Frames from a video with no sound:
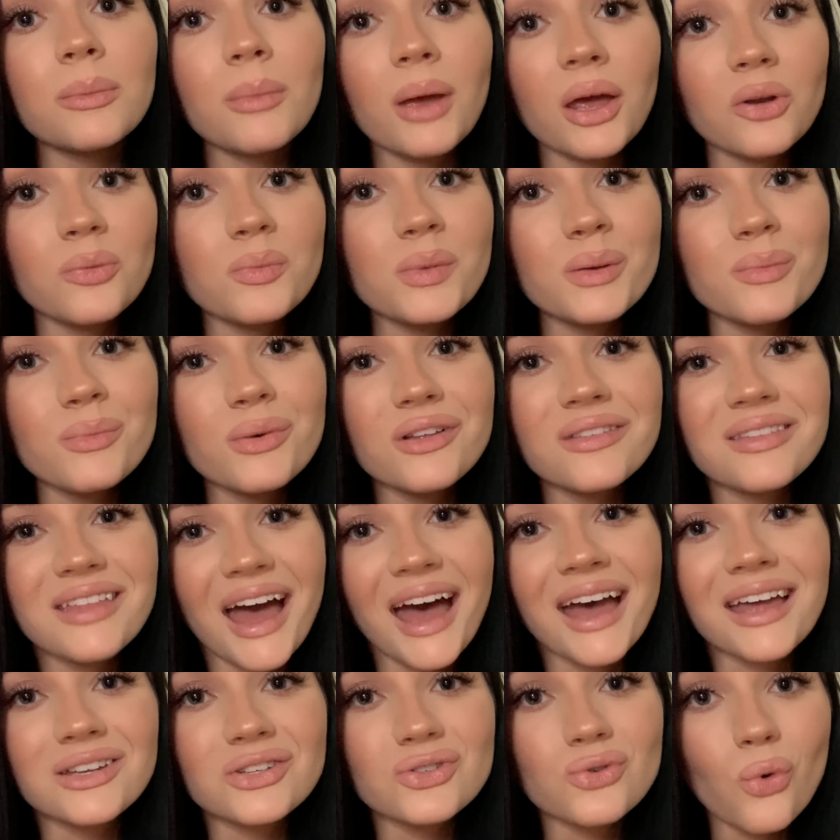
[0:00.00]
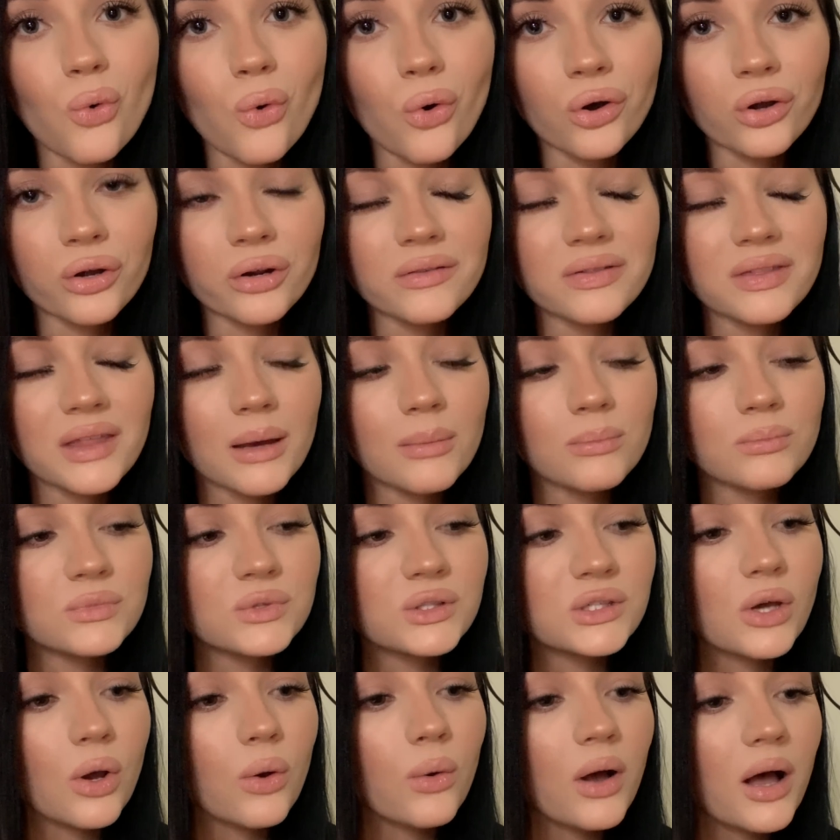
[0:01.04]
of people that ordered them.
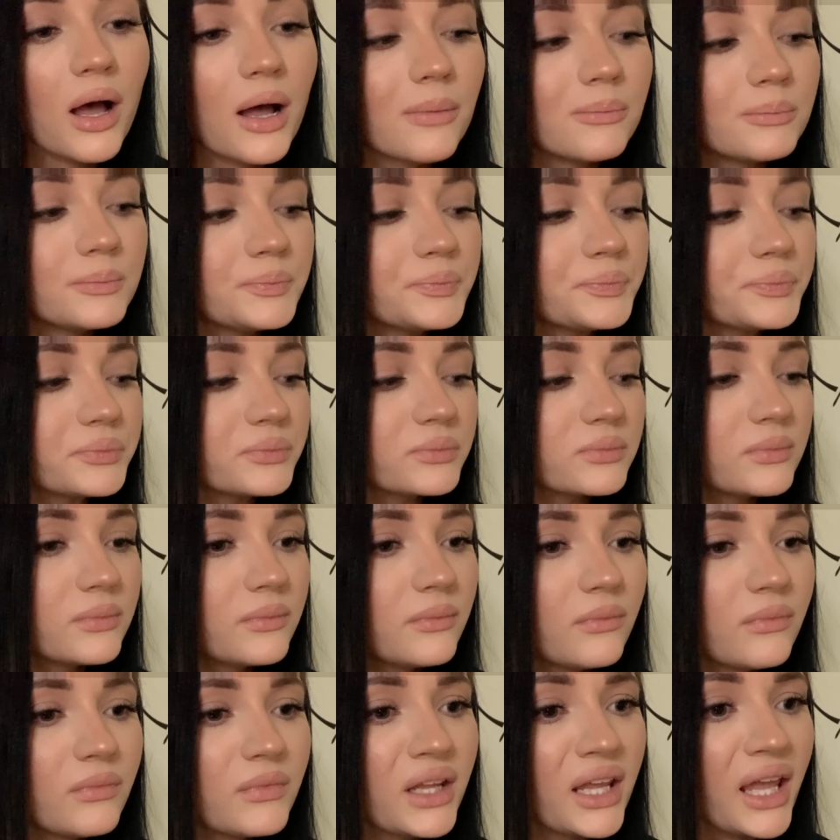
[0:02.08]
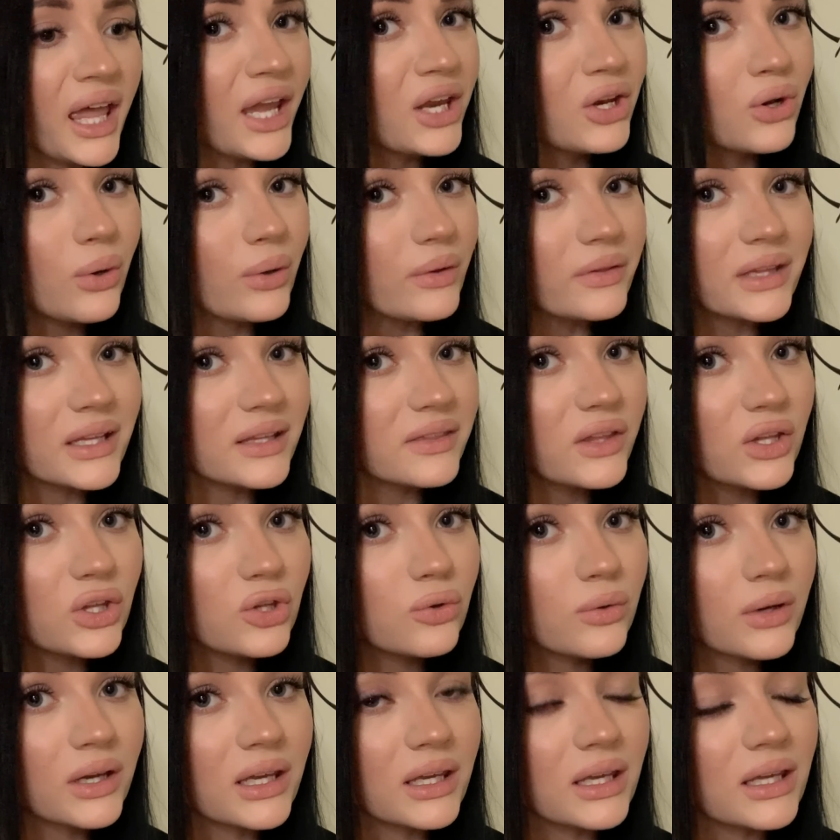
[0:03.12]
So I don't think that
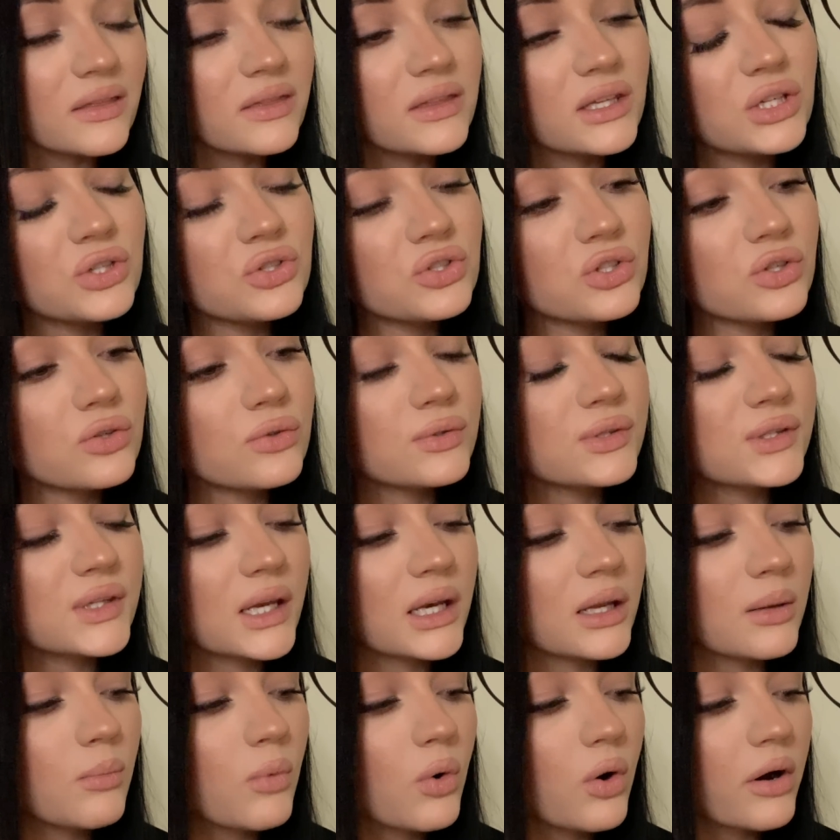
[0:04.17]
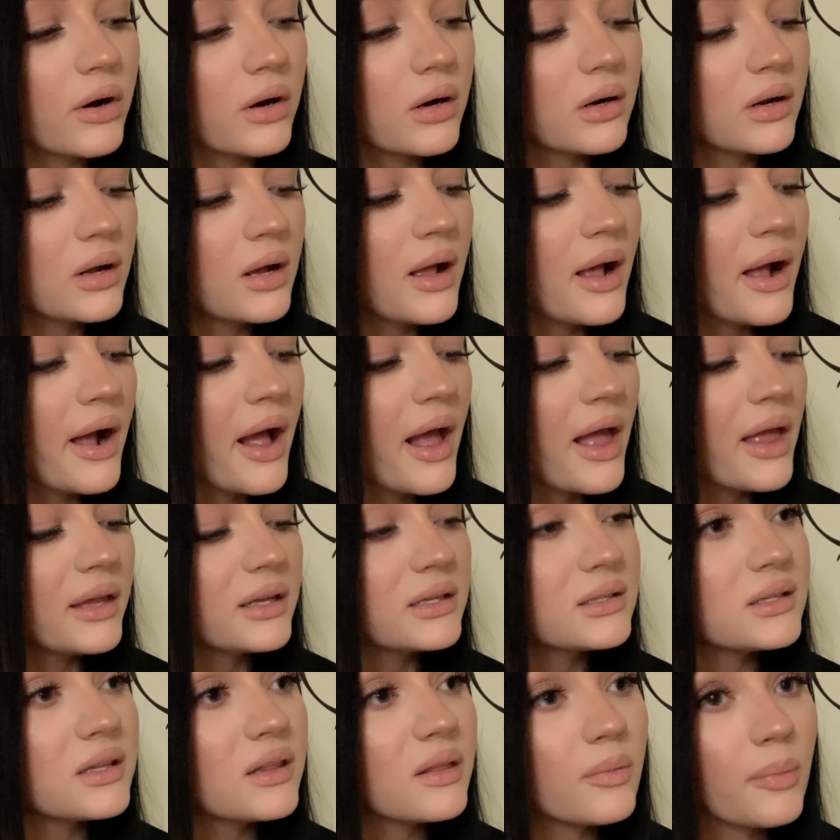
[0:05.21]
you can get these shoes anymore,
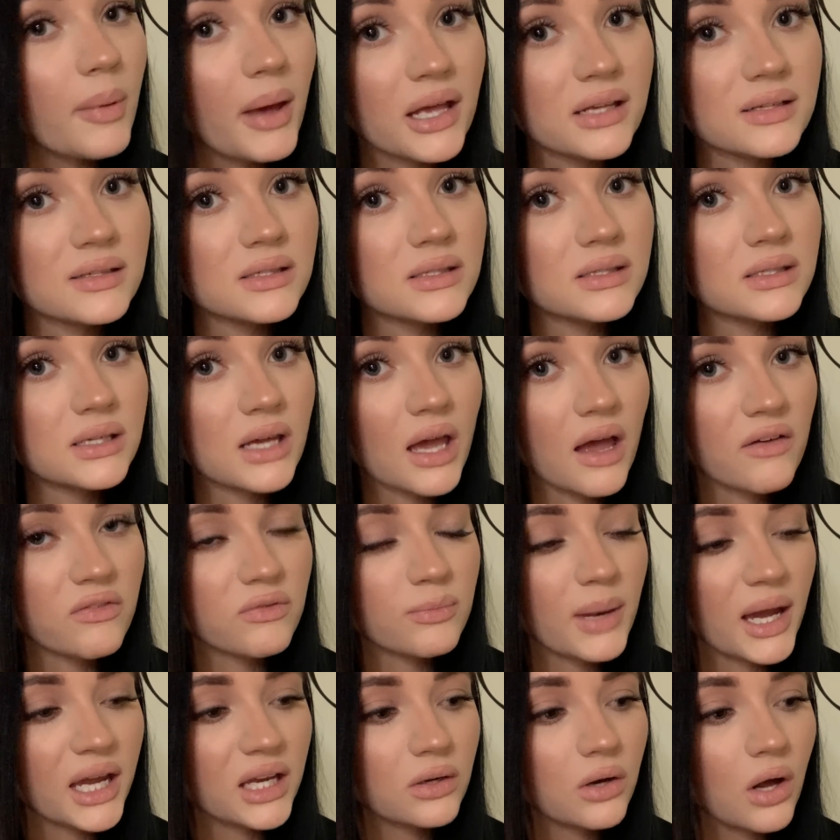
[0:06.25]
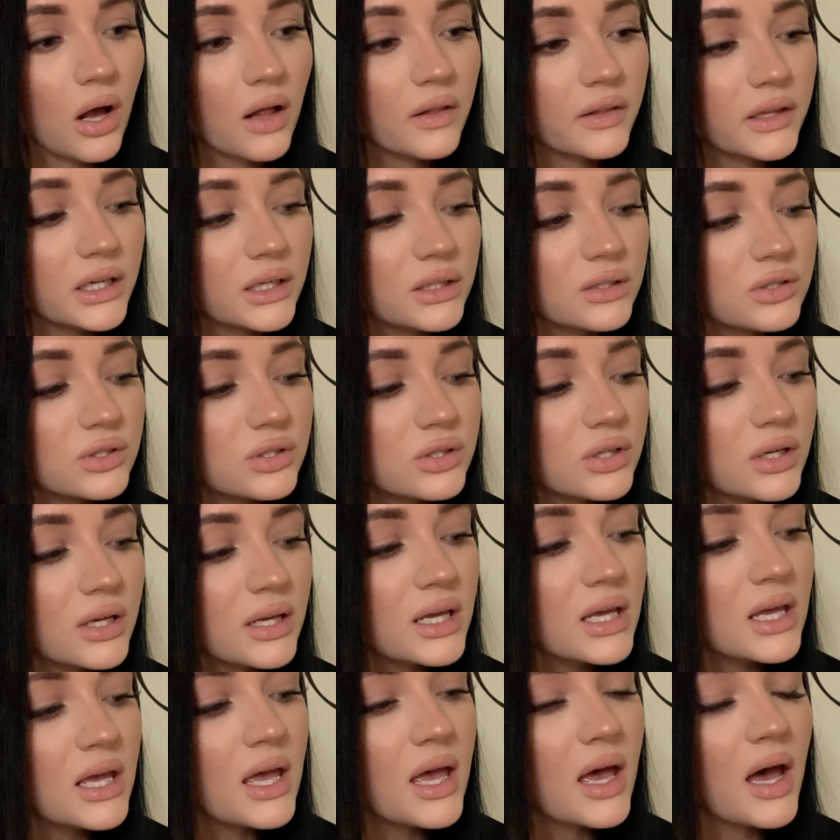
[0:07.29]
to the best of my knowledge.
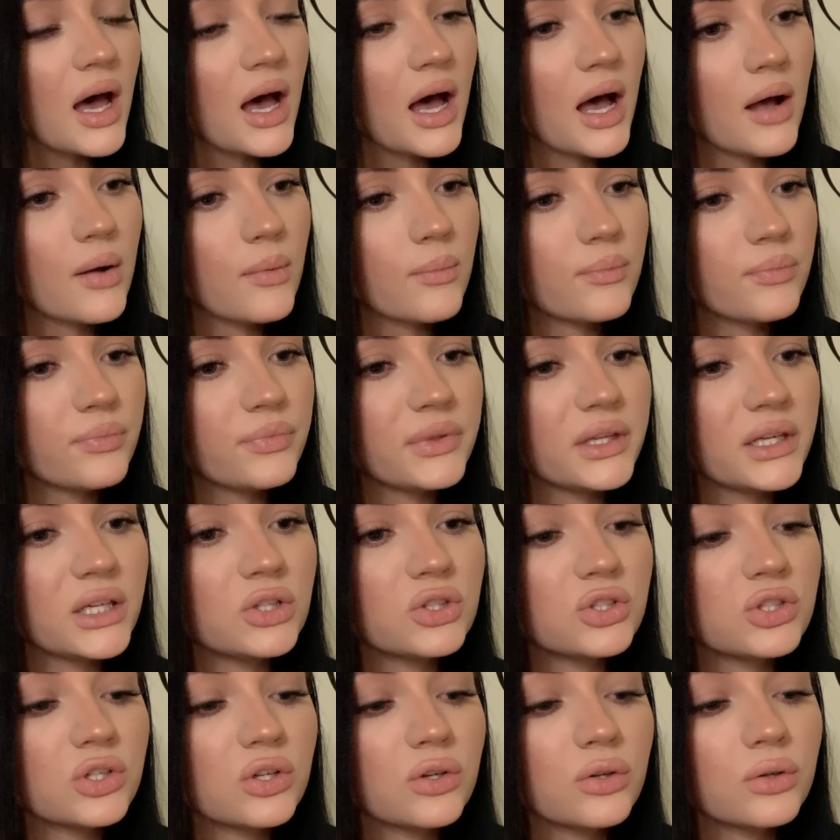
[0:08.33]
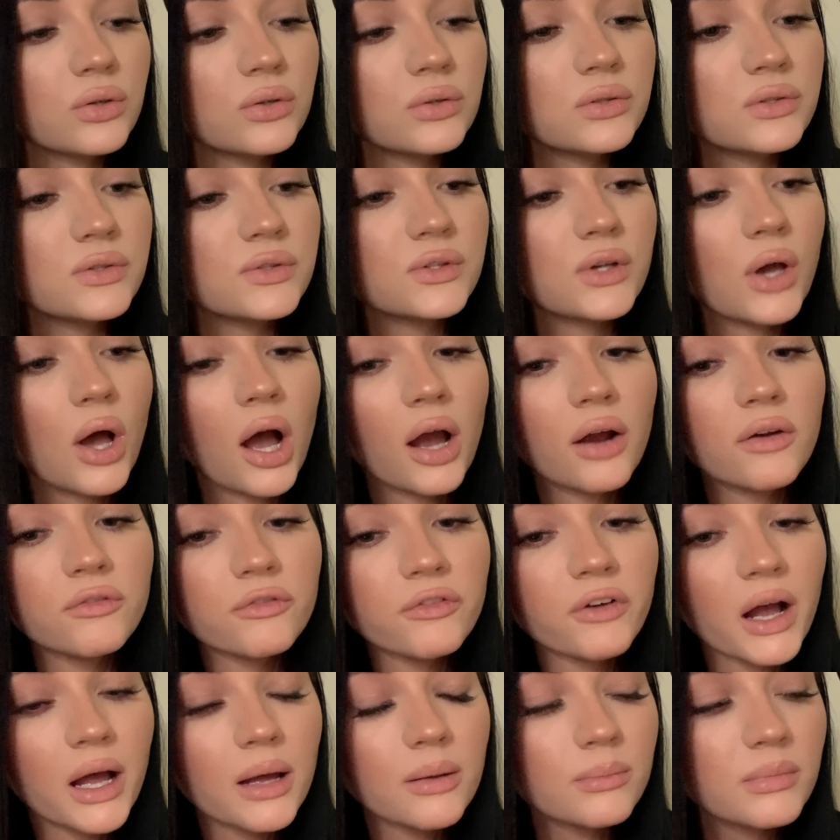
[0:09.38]
These shoes are
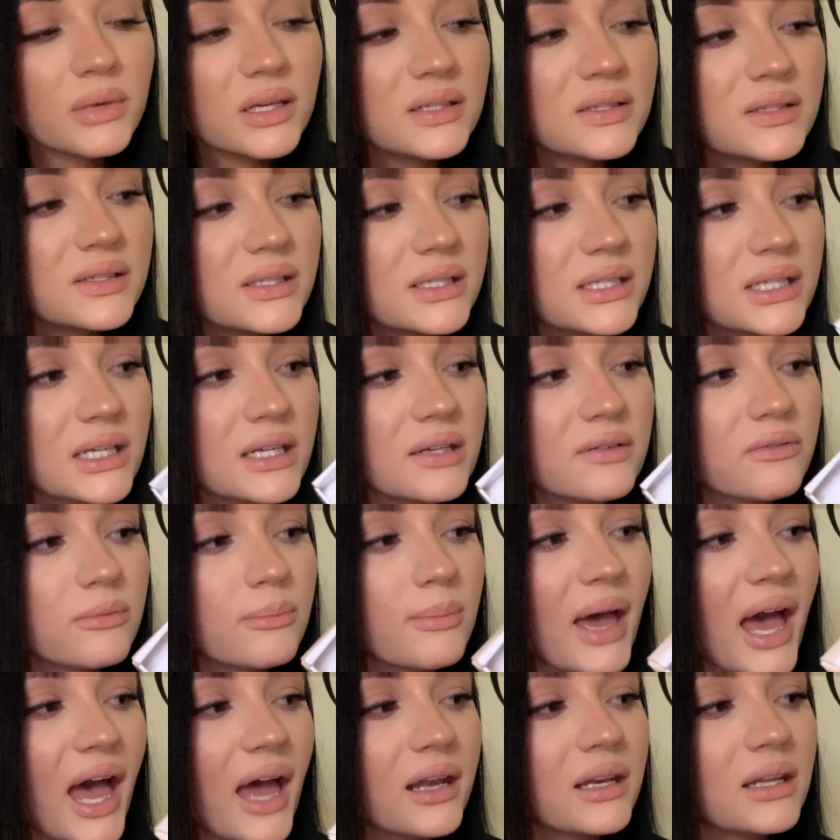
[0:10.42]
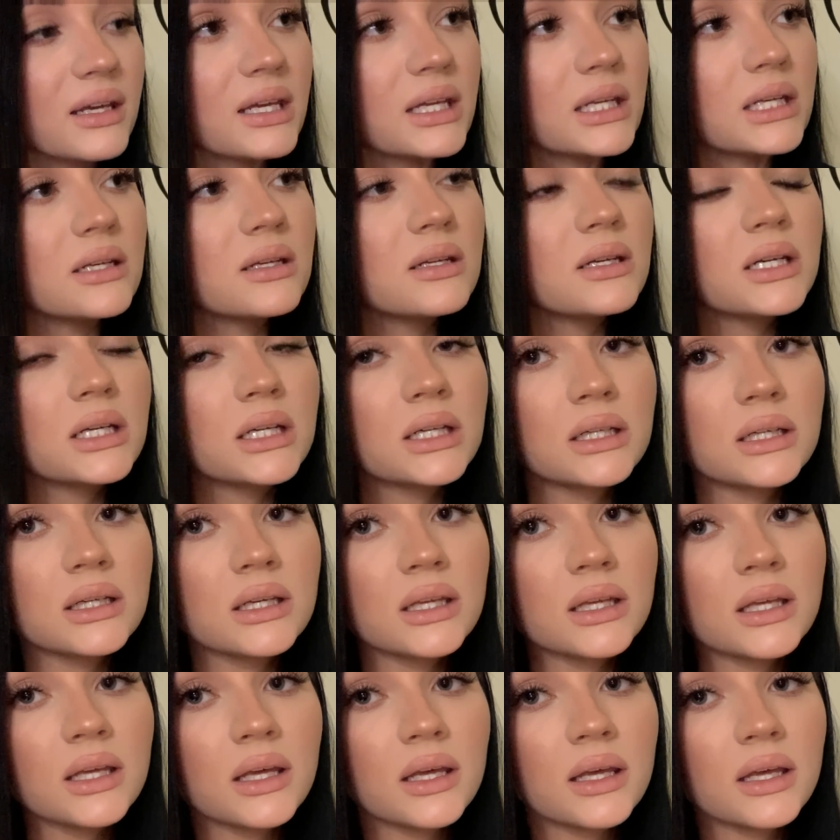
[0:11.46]
from Steve Madden,
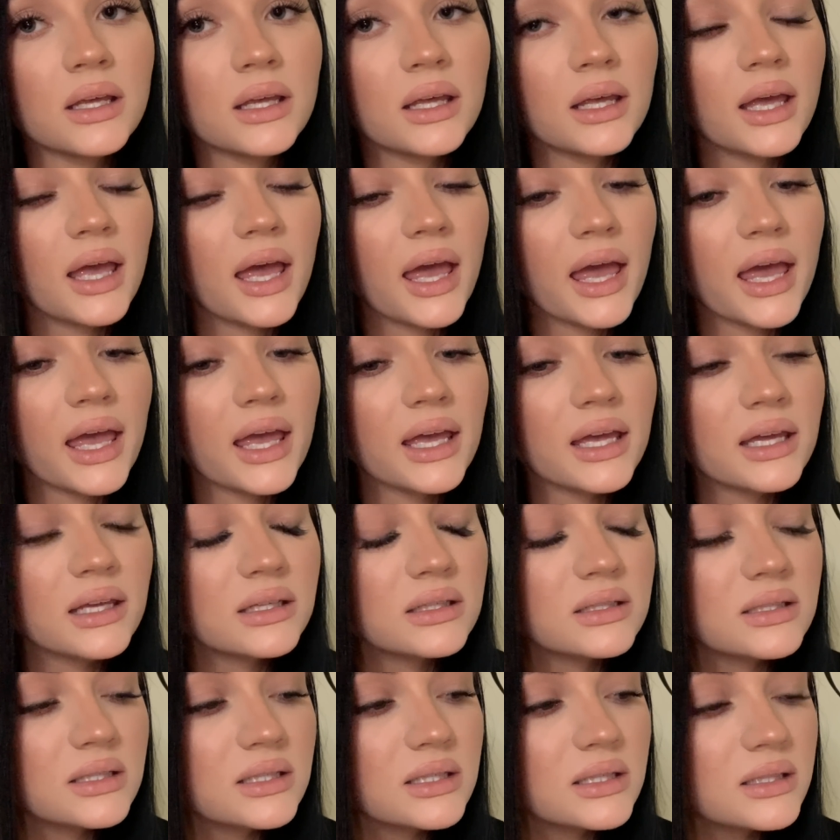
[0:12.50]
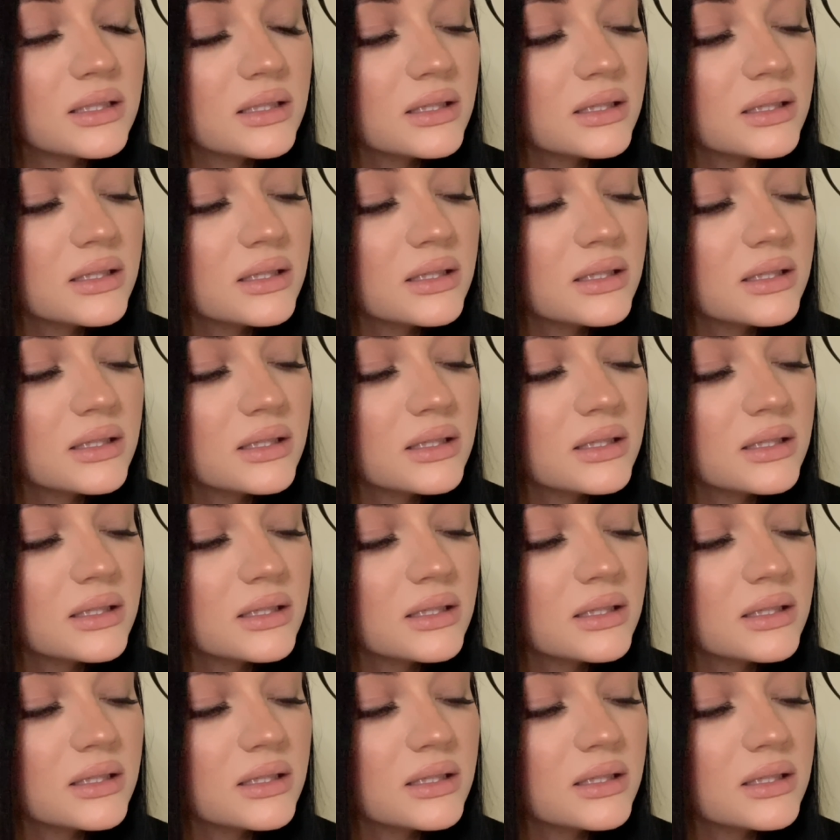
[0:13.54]
and